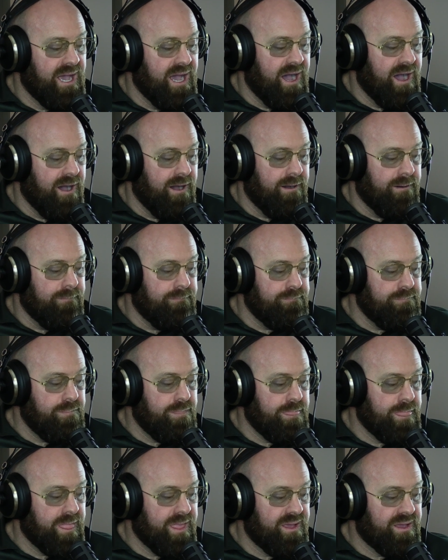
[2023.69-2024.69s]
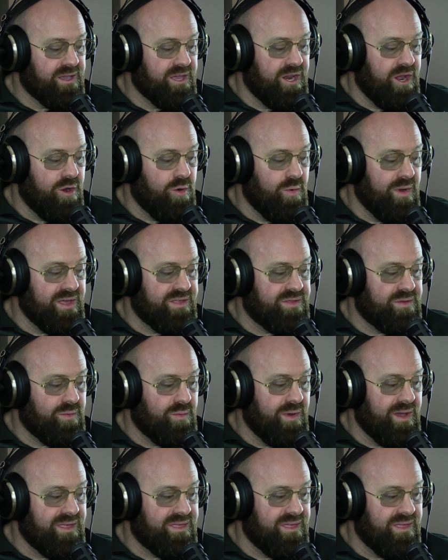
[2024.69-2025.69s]

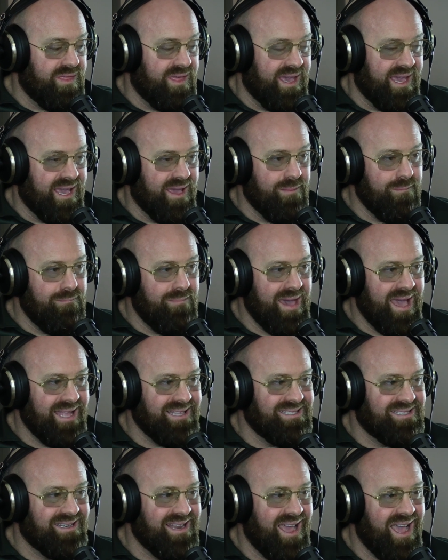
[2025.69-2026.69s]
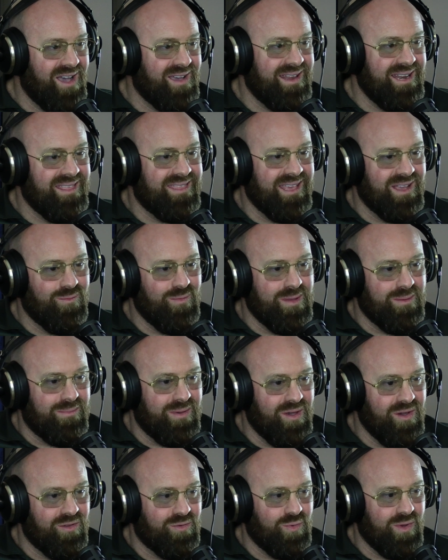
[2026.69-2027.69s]
With the embeds now, anything we
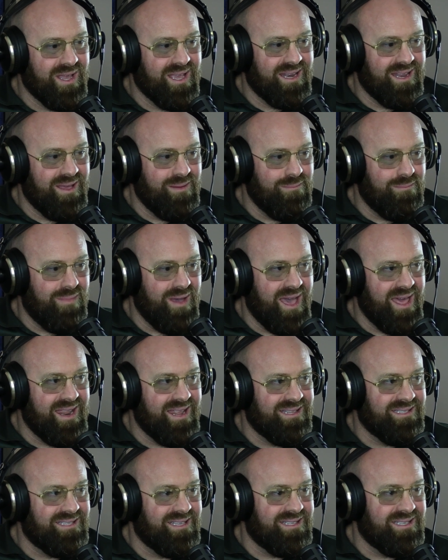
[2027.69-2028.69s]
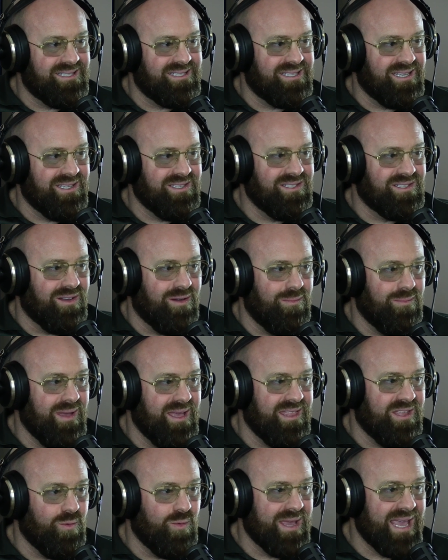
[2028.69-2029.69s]
build, we can embed into the system
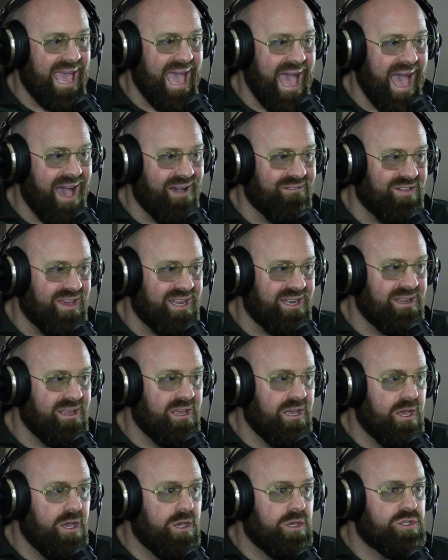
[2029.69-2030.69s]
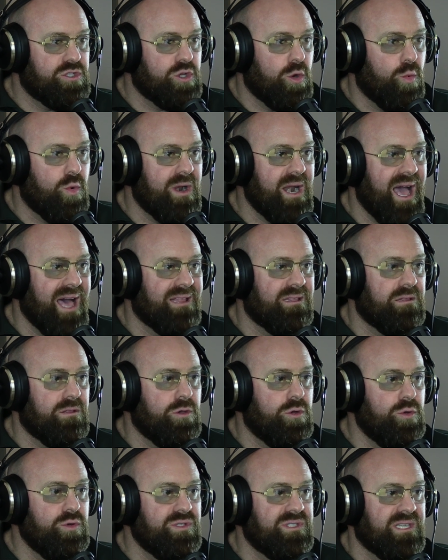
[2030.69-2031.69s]
and then we have it. So we're not
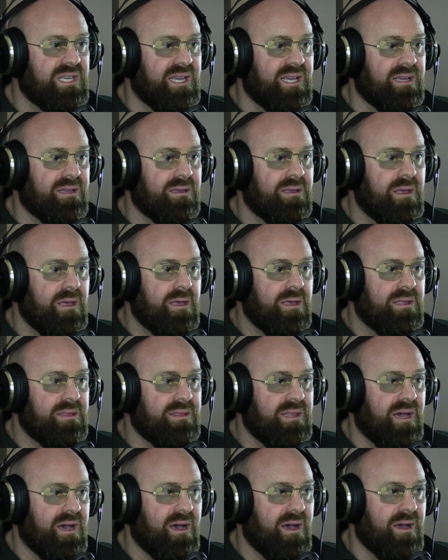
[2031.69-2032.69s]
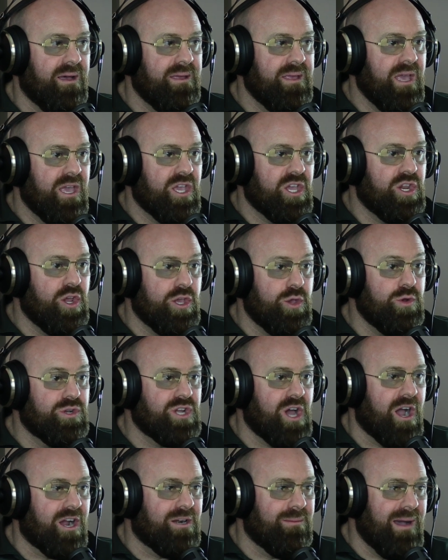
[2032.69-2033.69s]
losing you were
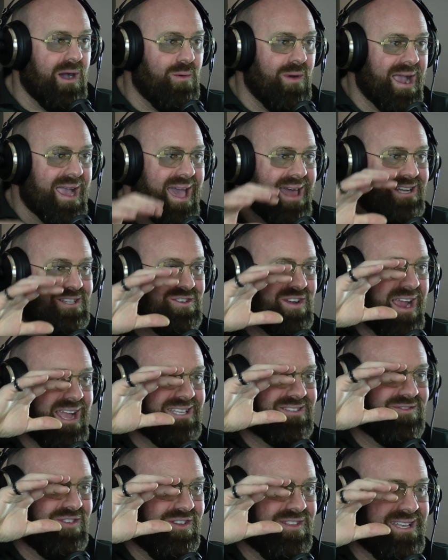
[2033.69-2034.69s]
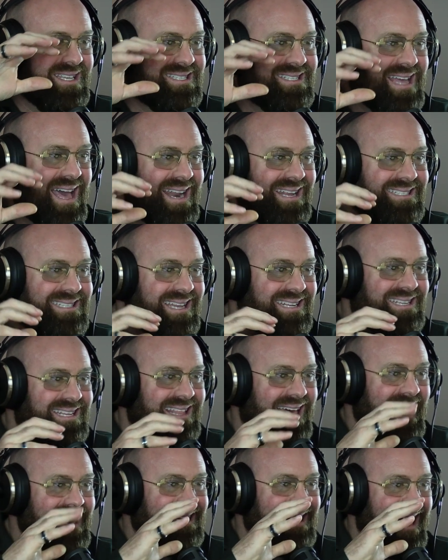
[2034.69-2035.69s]
talking about, I got to transfer this data set to
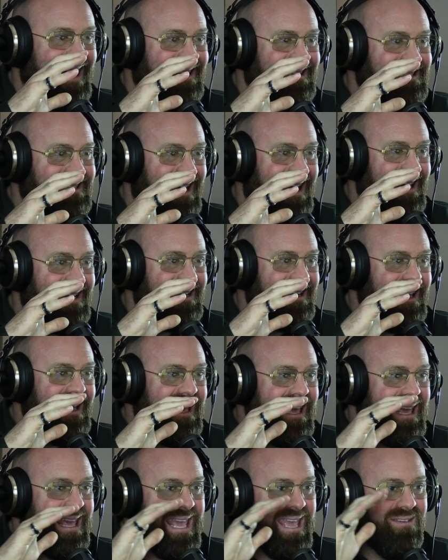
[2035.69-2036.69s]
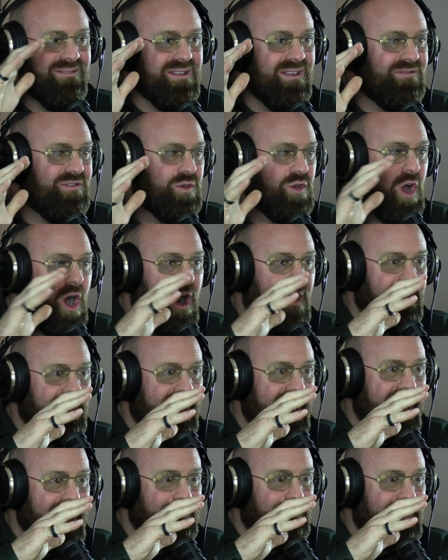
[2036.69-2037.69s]
that data set. Even if you call
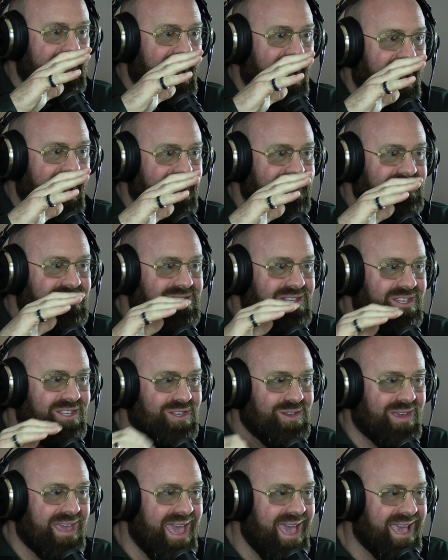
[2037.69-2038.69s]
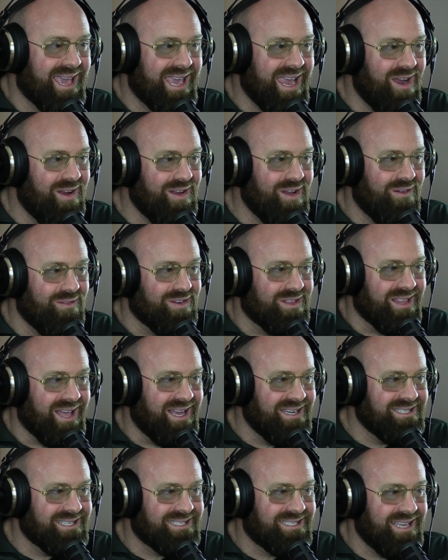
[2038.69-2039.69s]
it APIs, you can't carry over
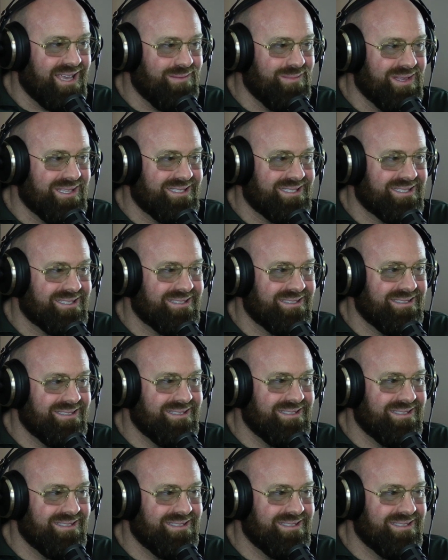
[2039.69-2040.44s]
logic statements.